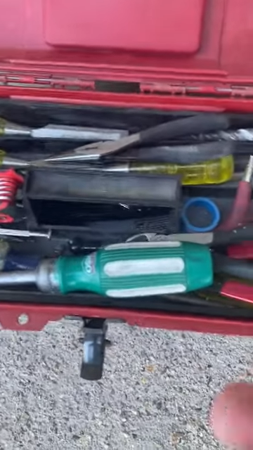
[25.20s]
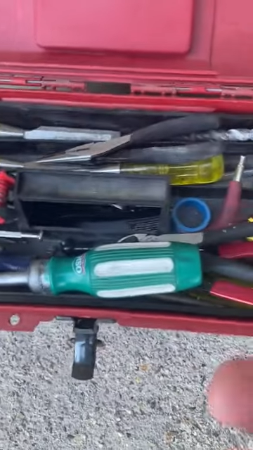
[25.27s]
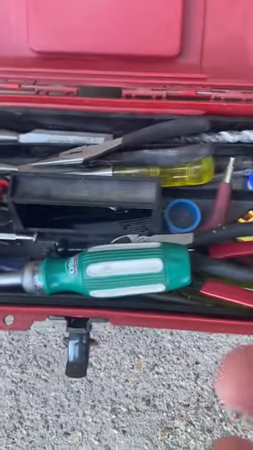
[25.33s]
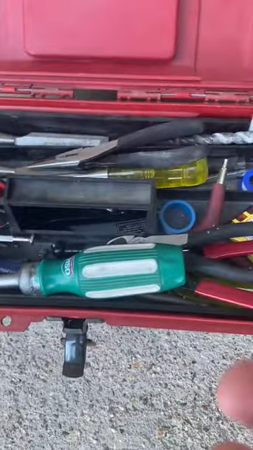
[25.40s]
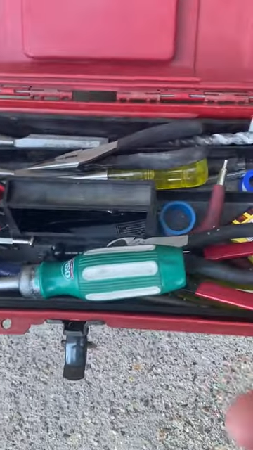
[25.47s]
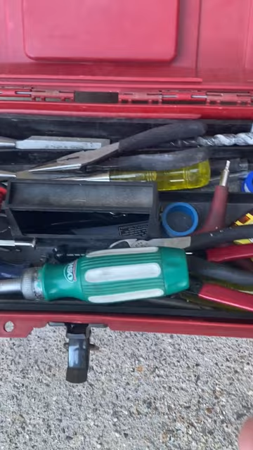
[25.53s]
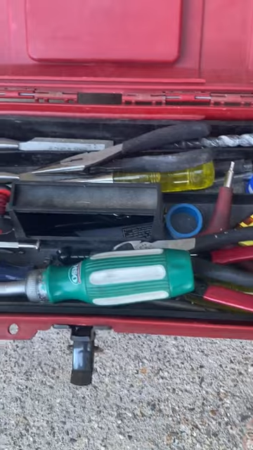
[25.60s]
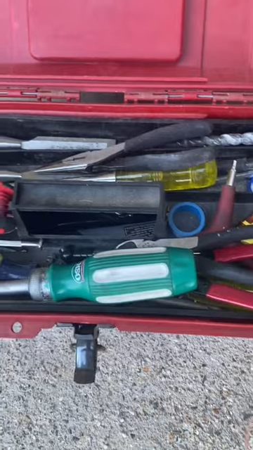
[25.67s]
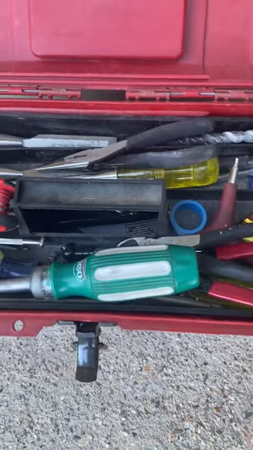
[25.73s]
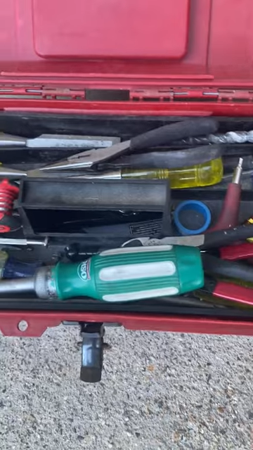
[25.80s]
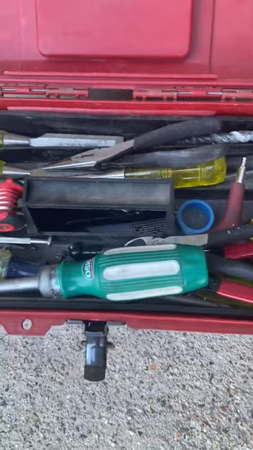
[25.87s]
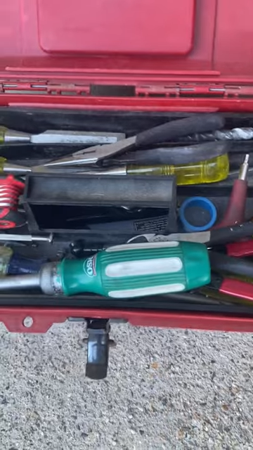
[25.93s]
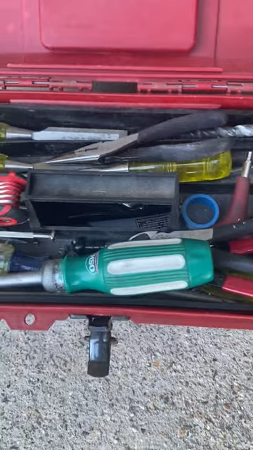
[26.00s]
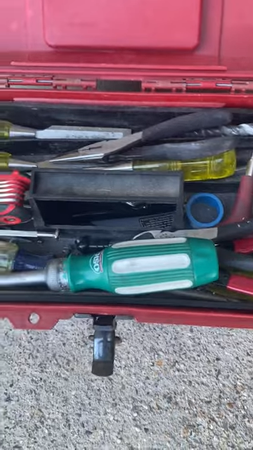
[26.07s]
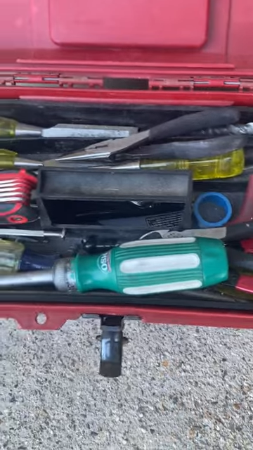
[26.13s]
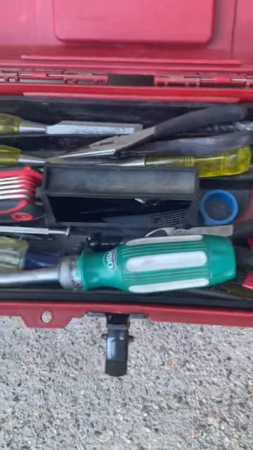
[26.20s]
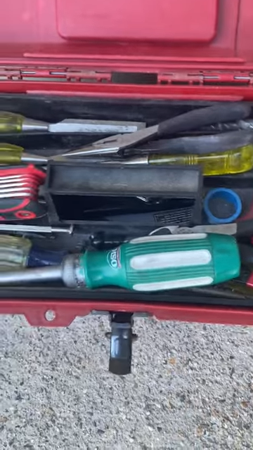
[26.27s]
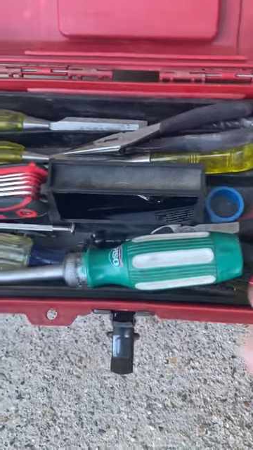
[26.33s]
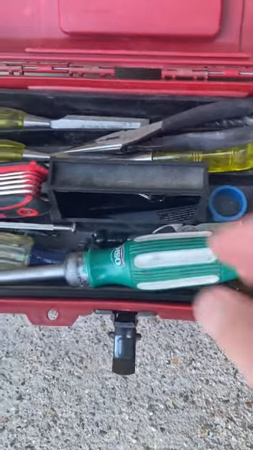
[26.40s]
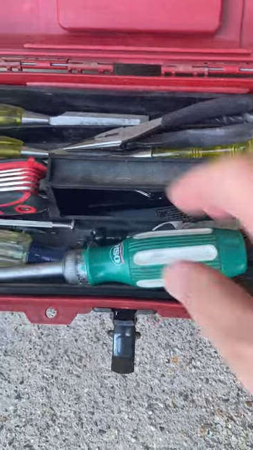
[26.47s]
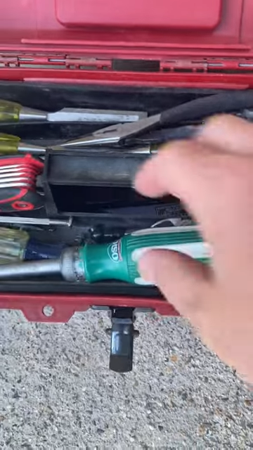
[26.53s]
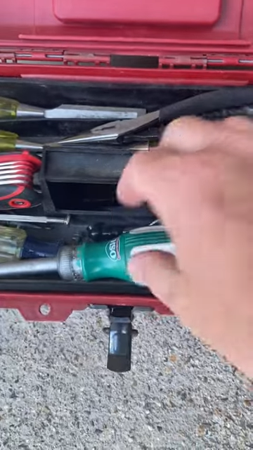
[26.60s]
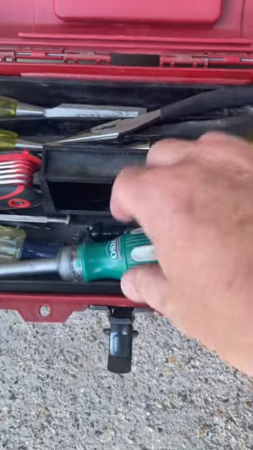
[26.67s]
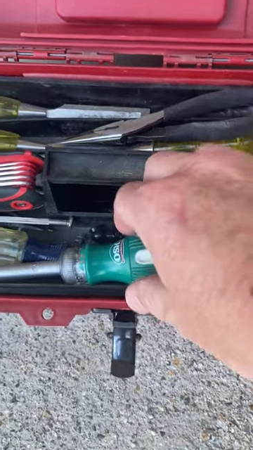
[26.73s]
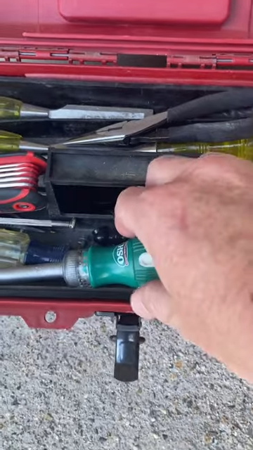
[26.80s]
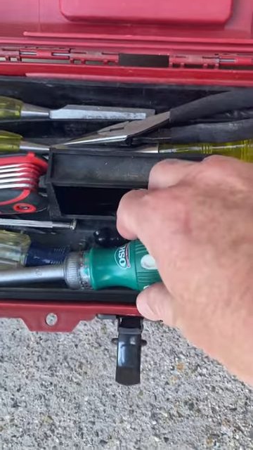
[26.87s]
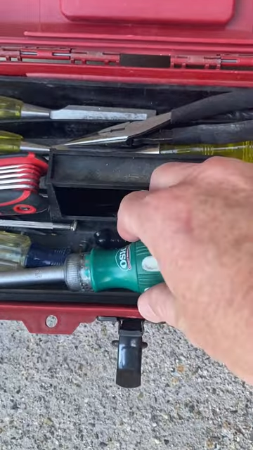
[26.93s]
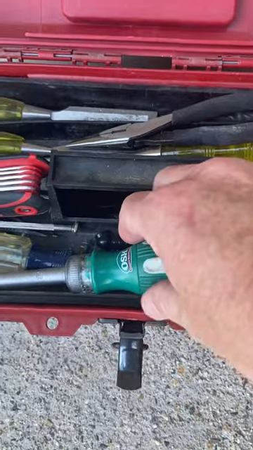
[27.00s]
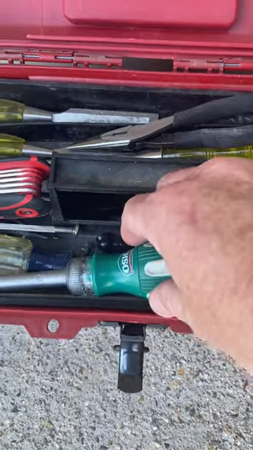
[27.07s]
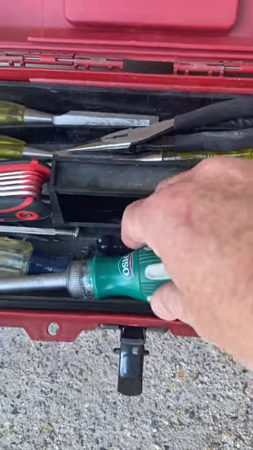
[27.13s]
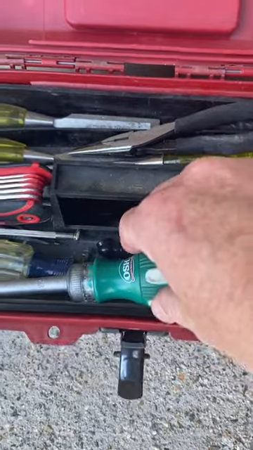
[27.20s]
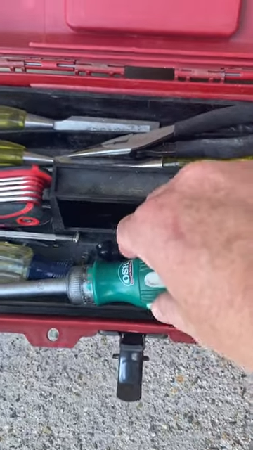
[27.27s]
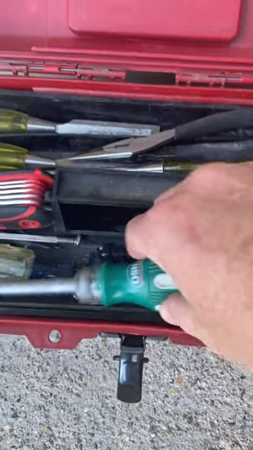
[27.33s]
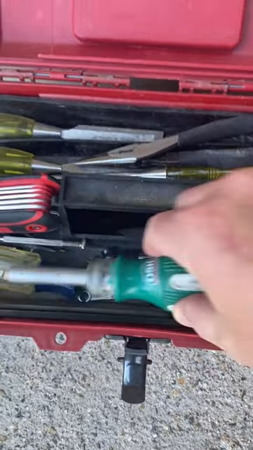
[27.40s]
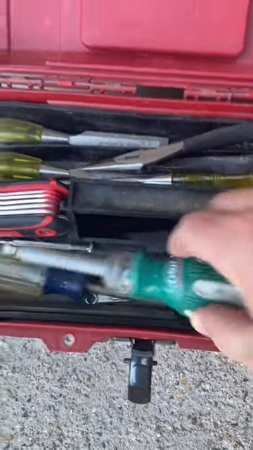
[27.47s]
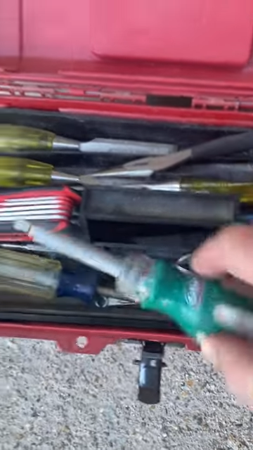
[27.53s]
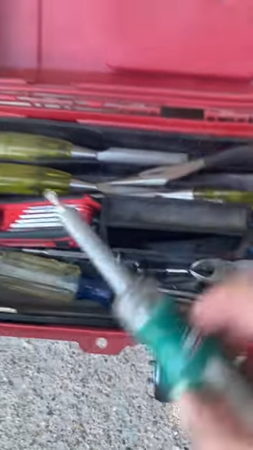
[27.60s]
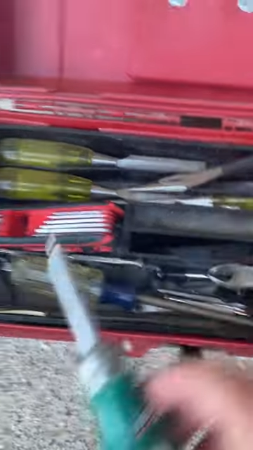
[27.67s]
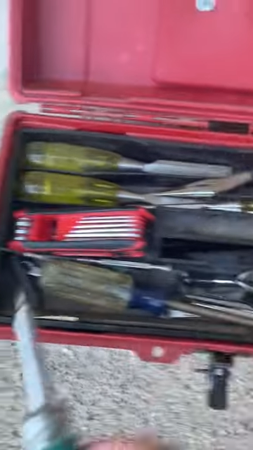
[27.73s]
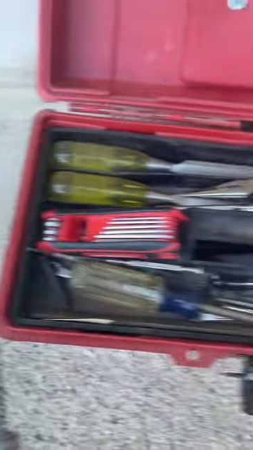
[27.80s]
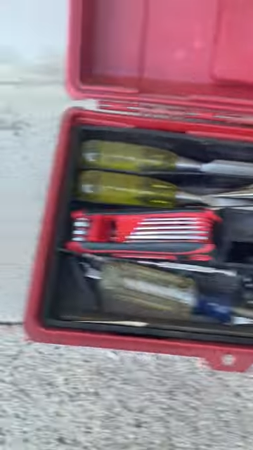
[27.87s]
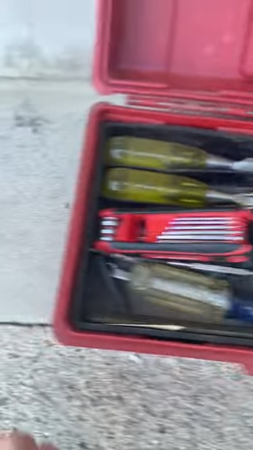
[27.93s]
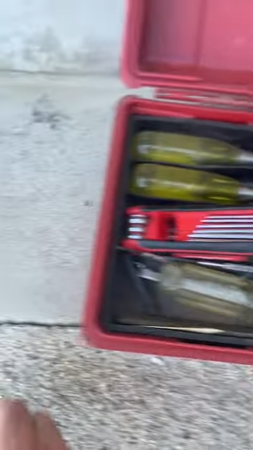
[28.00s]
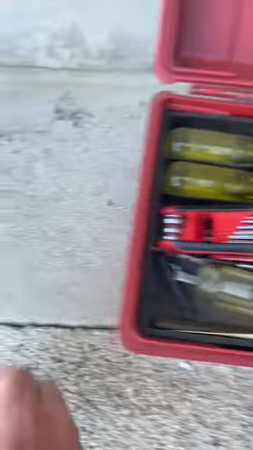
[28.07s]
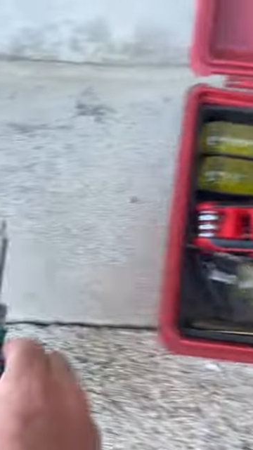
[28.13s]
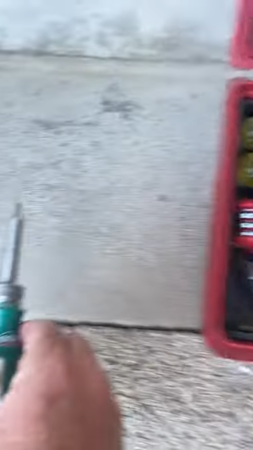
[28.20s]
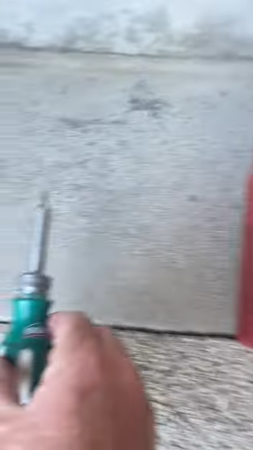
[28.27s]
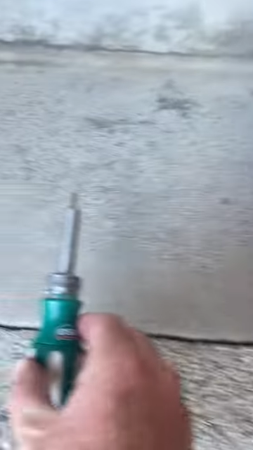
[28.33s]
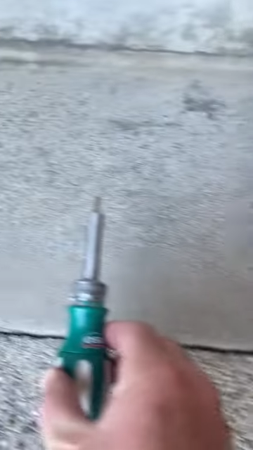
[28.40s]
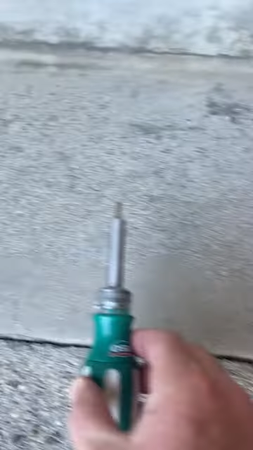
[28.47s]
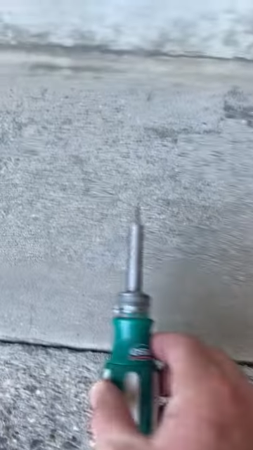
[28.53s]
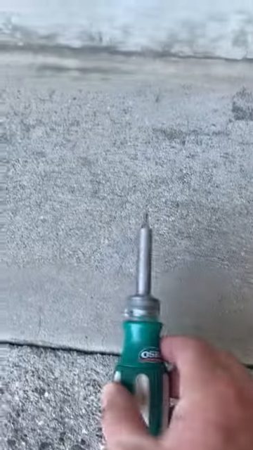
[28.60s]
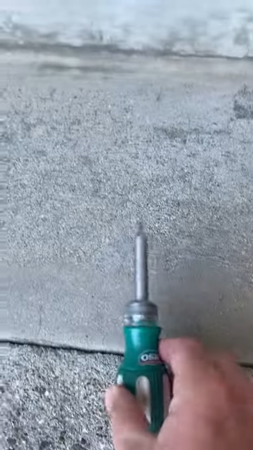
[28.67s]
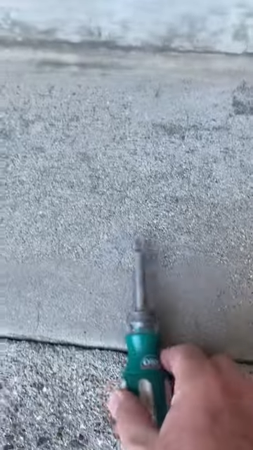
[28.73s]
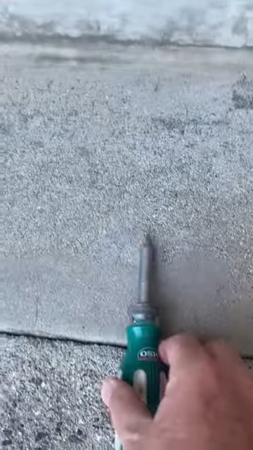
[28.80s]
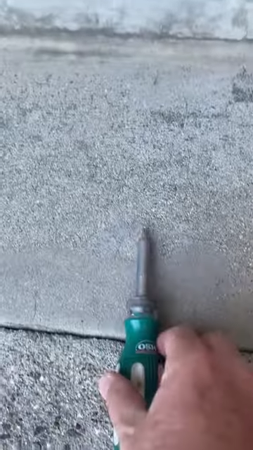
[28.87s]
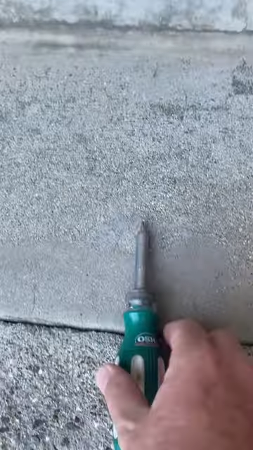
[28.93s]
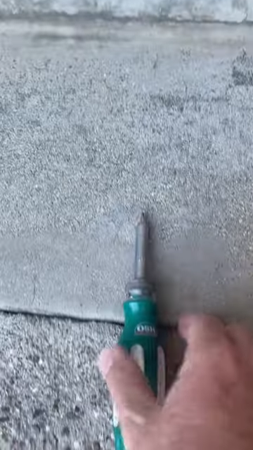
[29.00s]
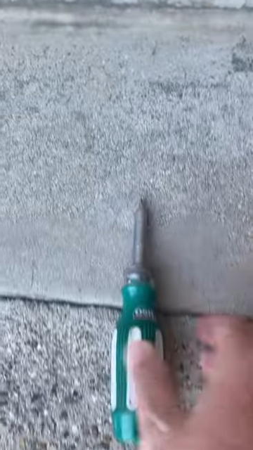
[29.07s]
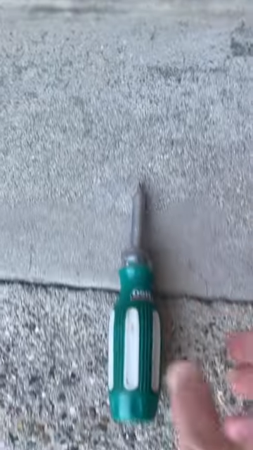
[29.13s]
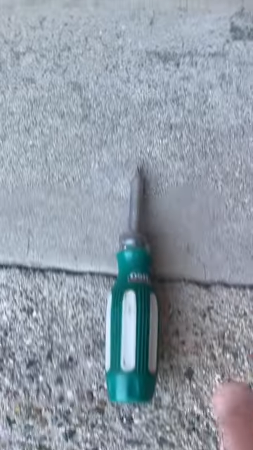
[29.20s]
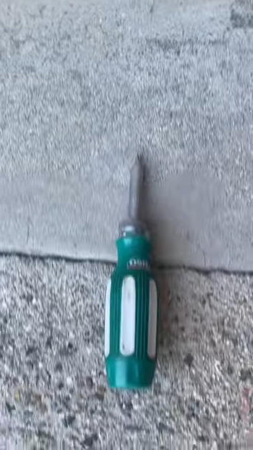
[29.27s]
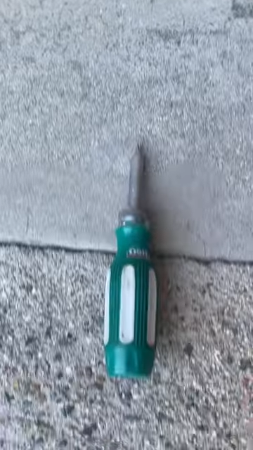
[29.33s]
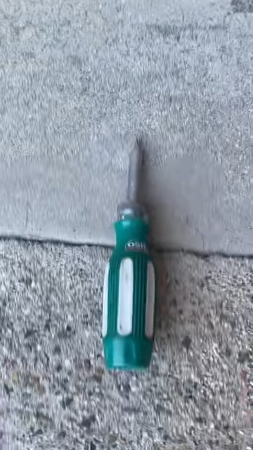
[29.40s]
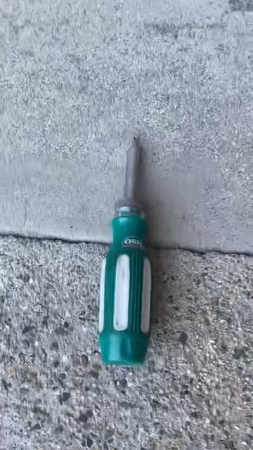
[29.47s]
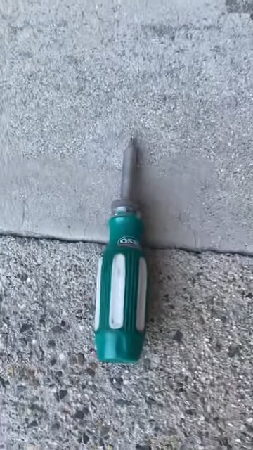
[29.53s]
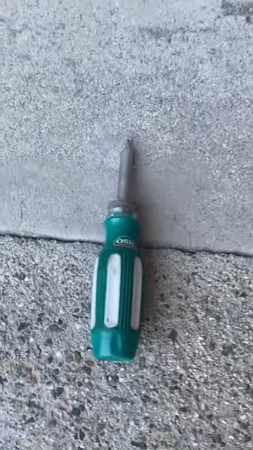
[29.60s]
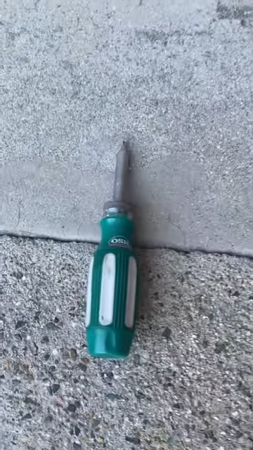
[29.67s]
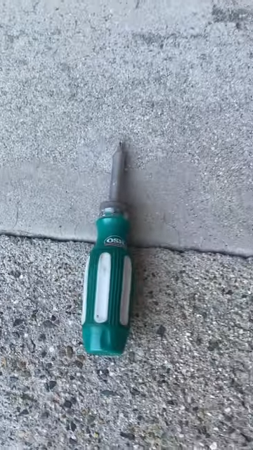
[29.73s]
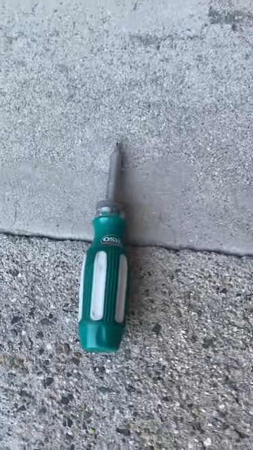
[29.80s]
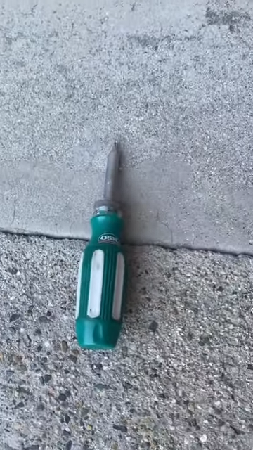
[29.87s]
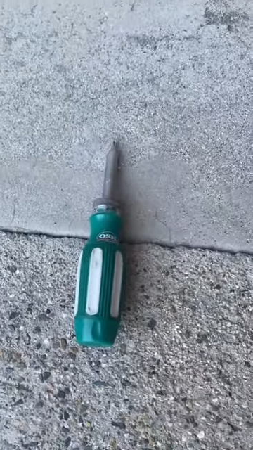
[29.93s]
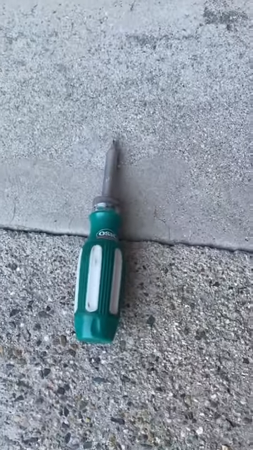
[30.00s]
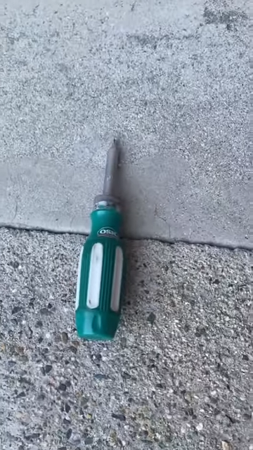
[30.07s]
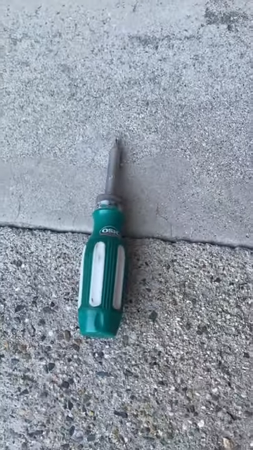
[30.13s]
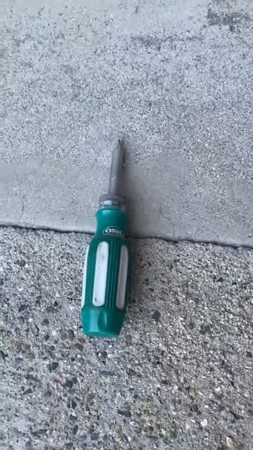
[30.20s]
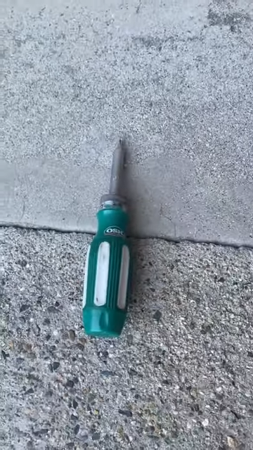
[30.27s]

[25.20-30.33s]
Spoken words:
No face is visible, so there are no lips to read.